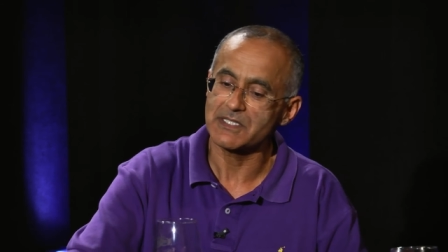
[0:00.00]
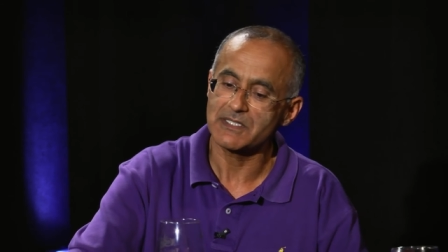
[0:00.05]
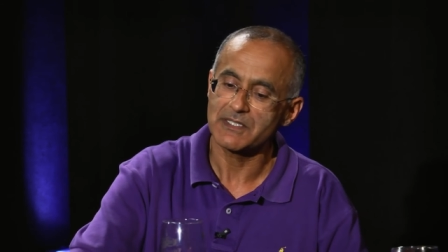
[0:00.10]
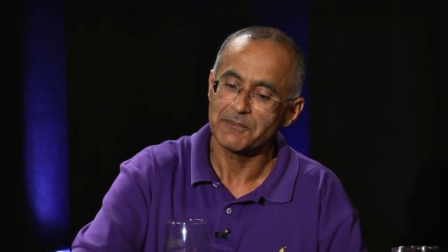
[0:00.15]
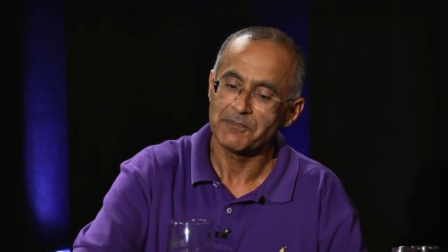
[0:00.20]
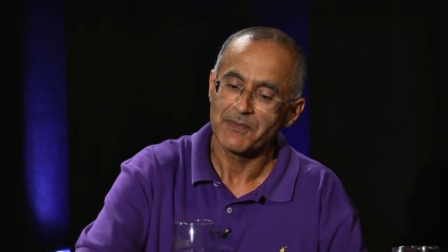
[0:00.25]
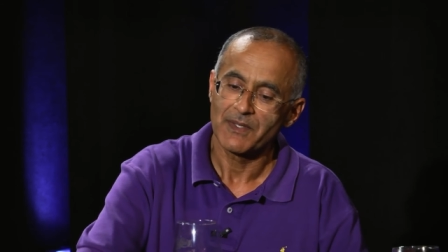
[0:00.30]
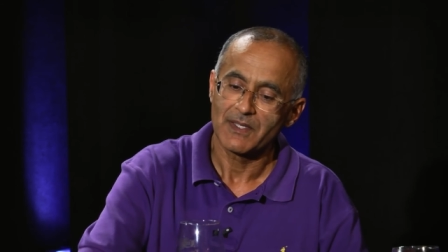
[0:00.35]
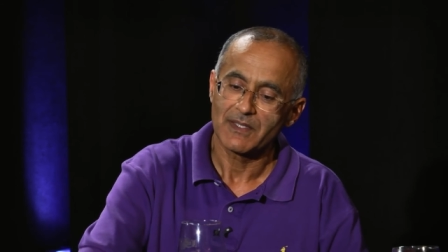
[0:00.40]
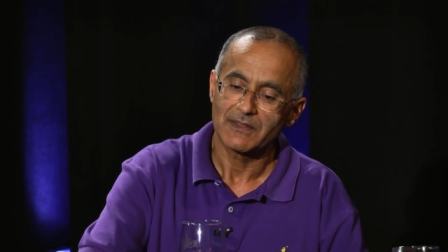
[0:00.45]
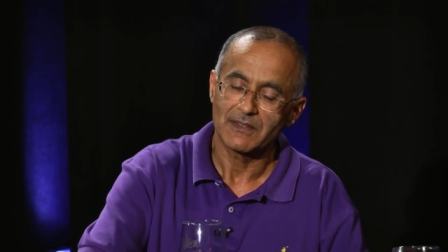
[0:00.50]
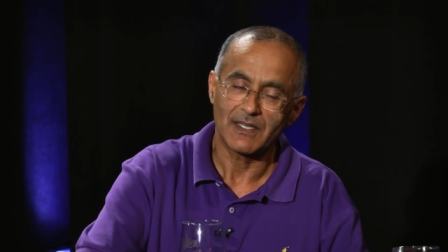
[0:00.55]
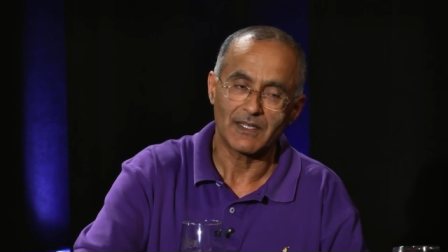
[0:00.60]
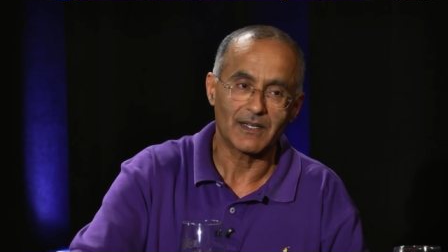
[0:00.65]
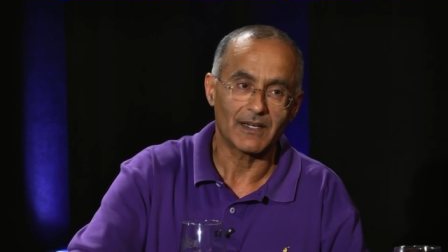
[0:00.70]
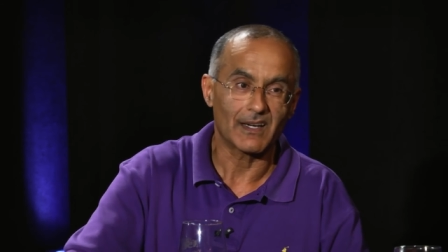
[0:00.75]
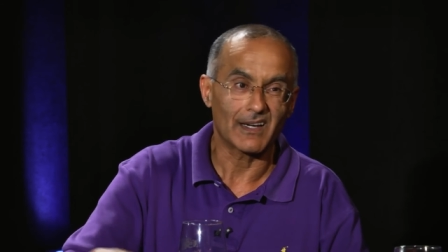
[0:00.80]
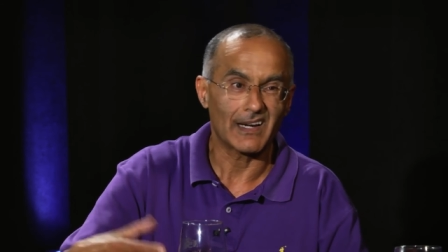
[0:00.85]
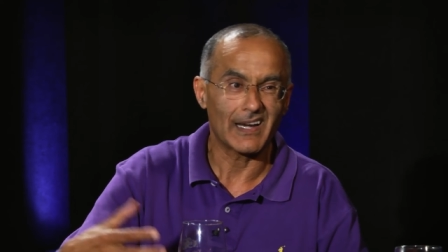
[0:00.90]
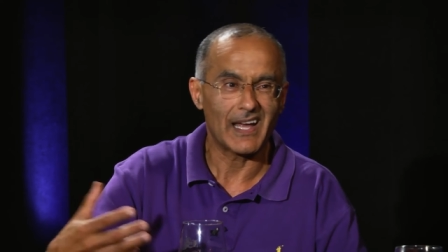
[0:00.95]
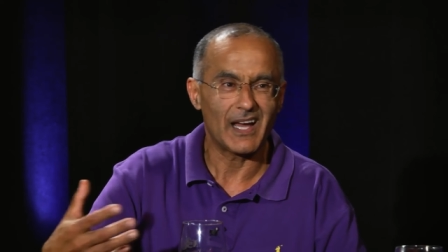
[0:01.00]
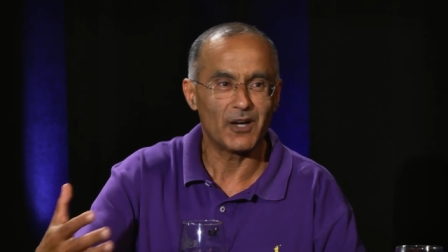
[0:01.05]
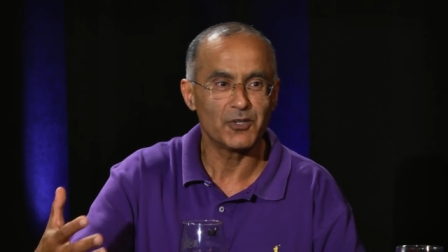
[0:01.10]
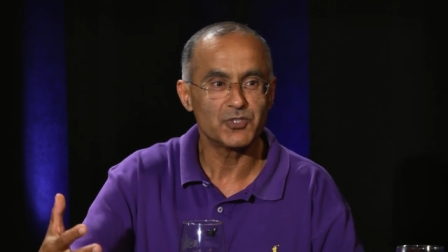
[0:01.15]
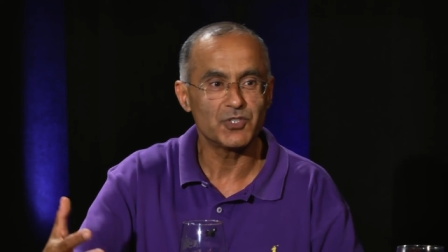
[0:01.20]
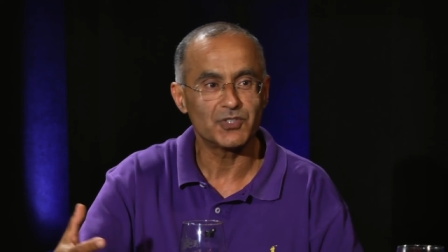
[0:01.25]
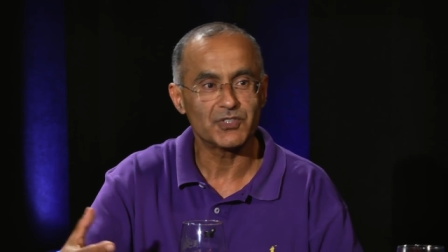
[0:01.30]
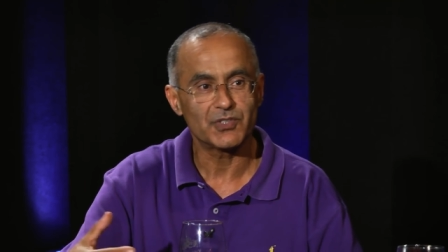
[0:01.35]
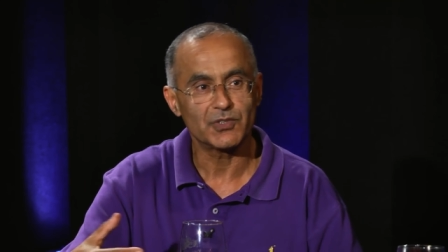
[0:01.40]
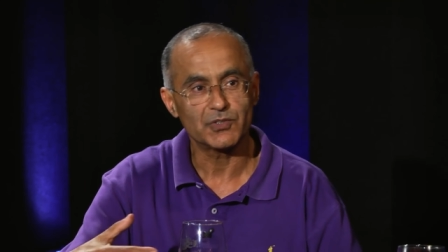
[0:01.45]
is that it
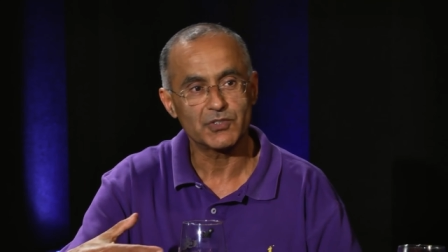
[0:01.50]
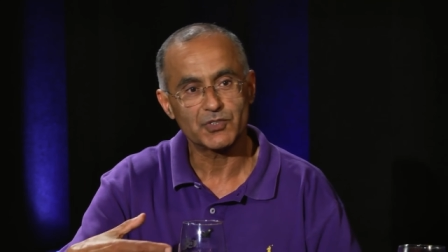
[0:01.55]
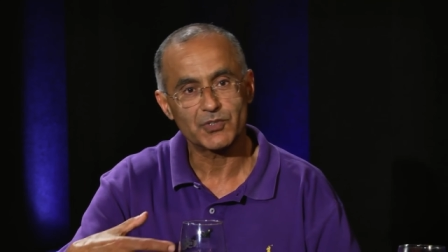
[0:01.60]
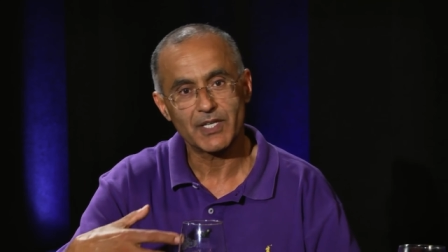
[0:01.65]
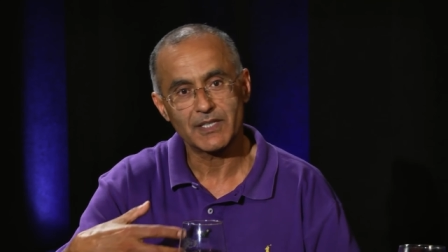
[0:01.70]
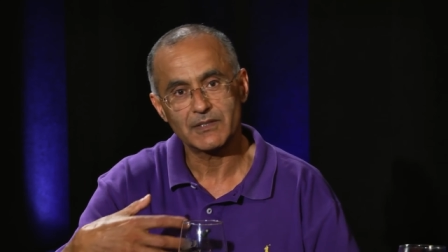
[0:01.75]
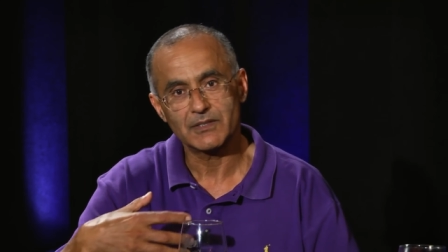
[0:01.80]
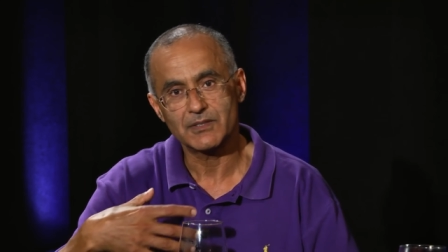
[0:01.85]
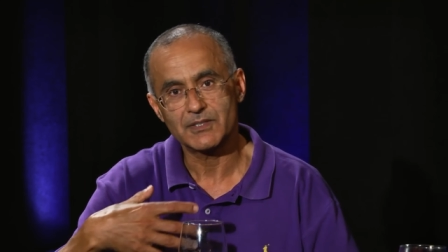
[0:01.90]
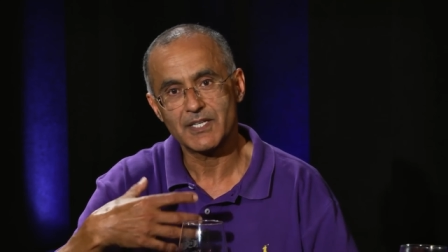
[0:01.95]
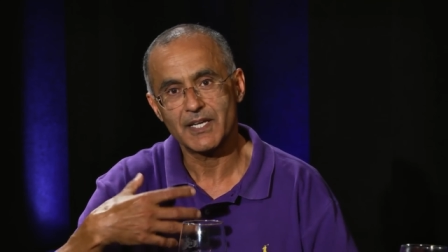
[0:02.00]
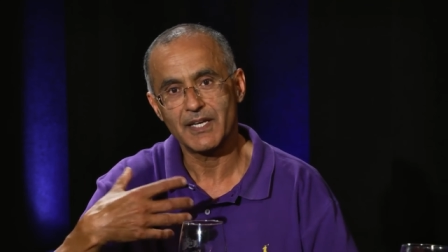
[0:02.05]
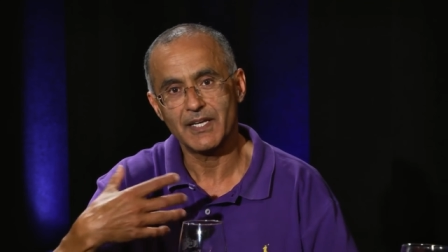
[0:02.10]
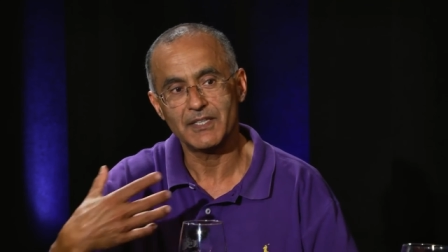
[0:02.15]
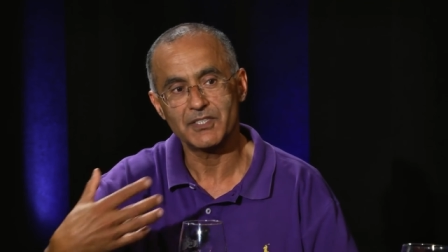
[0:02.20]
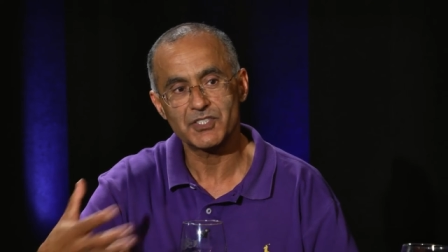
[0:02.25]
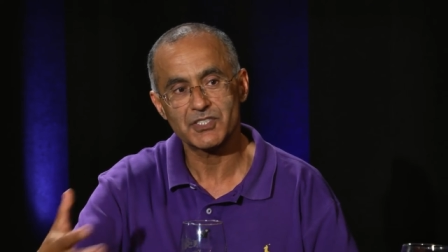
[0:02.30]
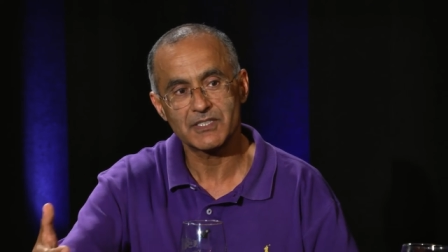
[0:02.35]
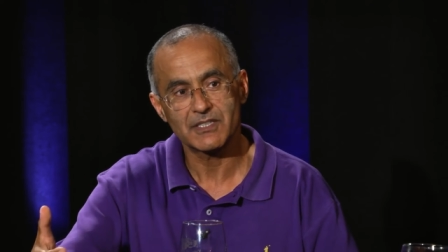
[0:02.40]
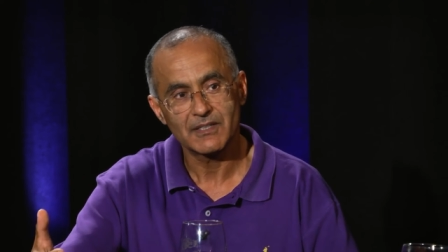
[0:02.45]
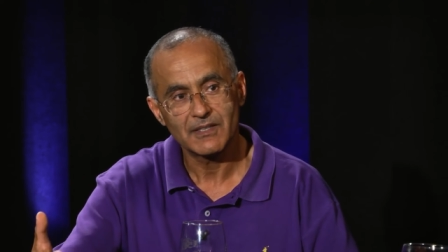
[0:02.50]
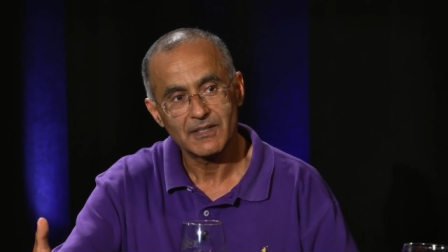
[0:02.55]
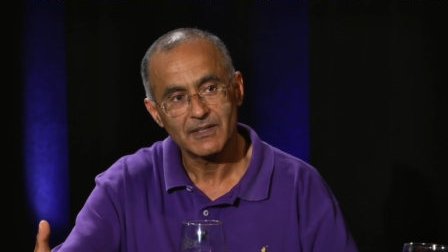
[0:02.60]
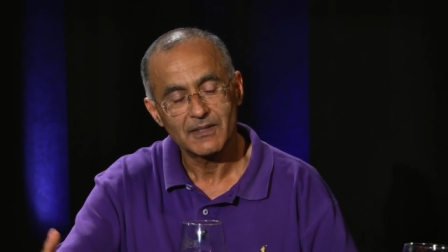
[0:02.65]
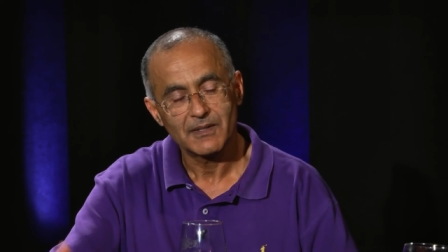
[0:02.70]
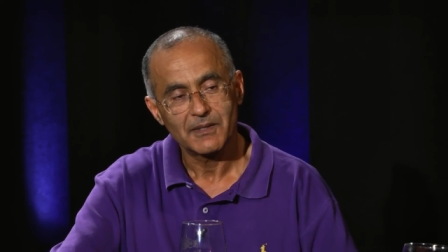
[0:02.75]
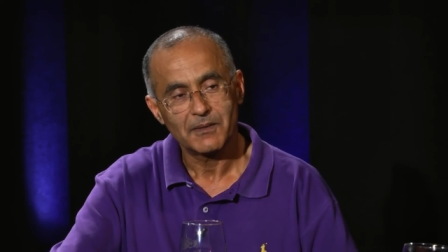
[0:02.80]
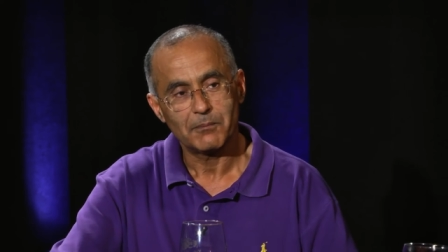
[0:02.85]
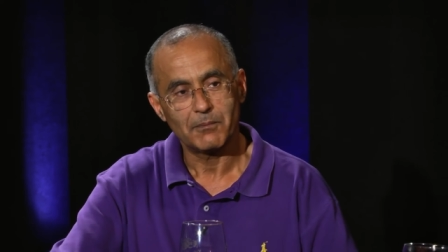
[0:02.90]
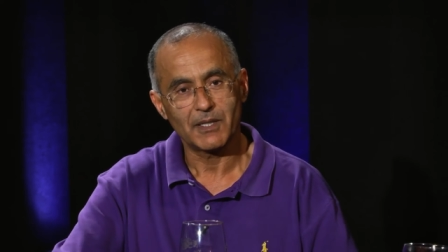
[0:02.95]
allows you to, to taste
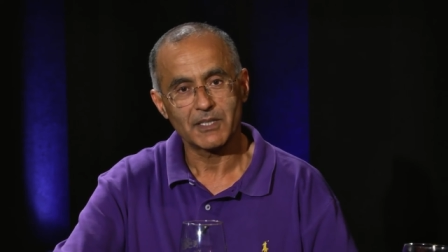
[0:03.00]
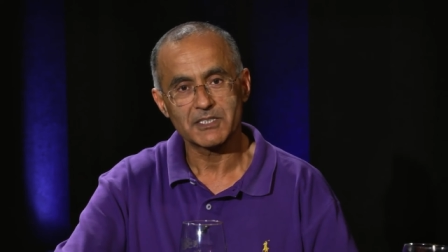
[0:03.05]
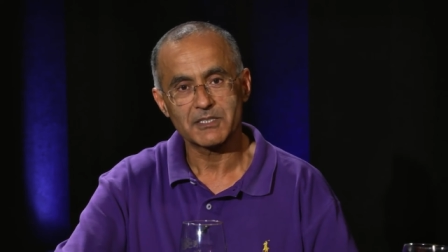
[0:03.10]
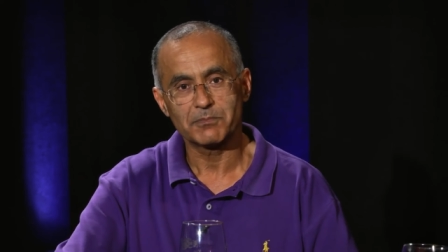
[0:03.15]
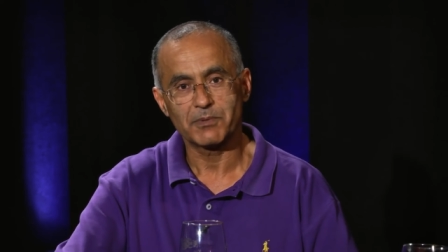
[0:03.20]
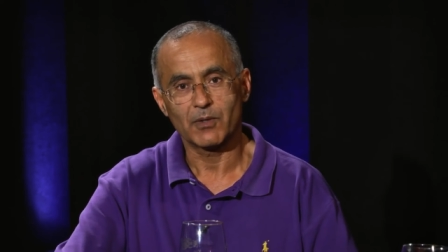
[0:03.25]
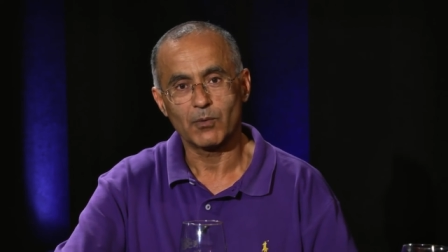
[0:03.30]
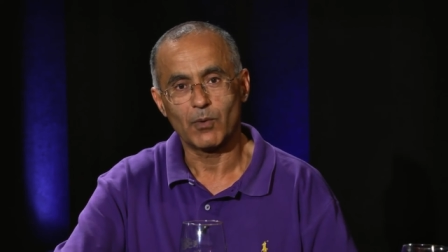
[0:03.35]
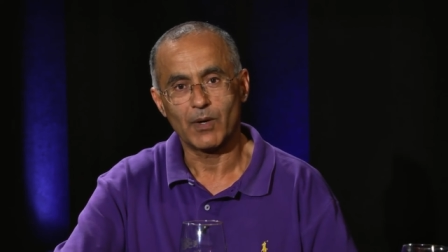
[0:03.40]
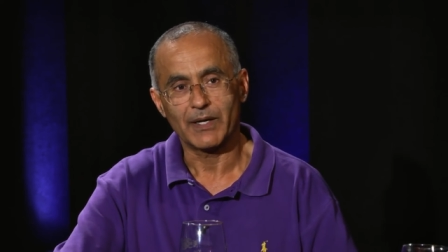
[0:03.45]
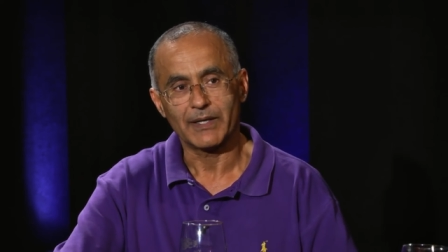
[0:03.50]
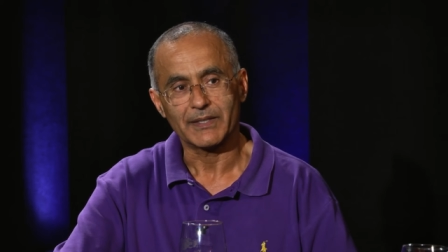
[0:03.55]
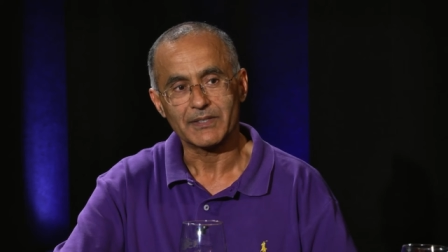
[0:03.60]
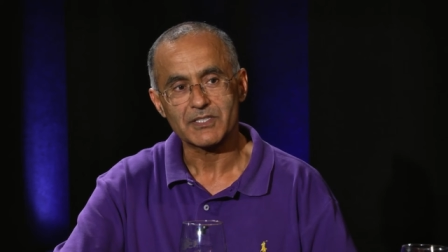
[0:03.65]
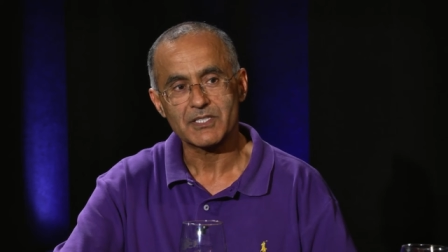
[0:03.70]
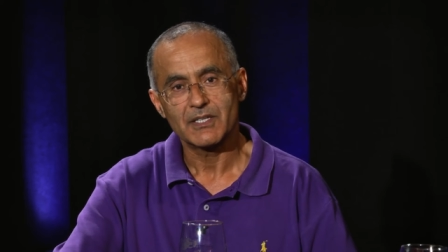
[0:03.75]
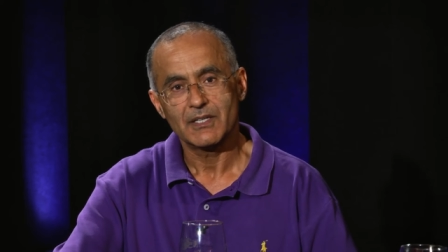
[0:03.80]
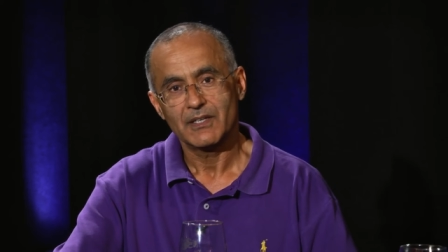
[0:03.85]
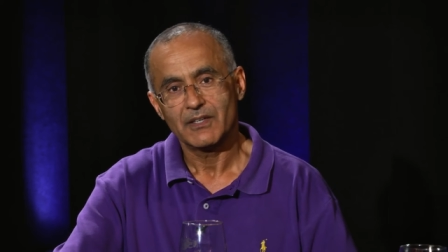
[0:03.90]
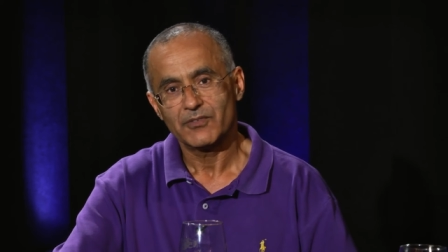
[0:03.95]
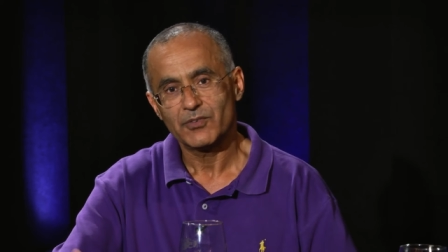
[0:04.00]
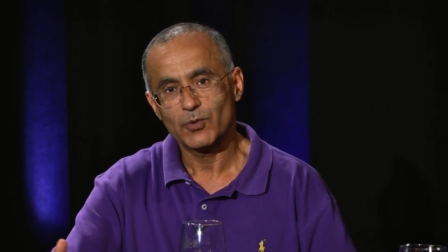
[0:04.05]
multiple wines.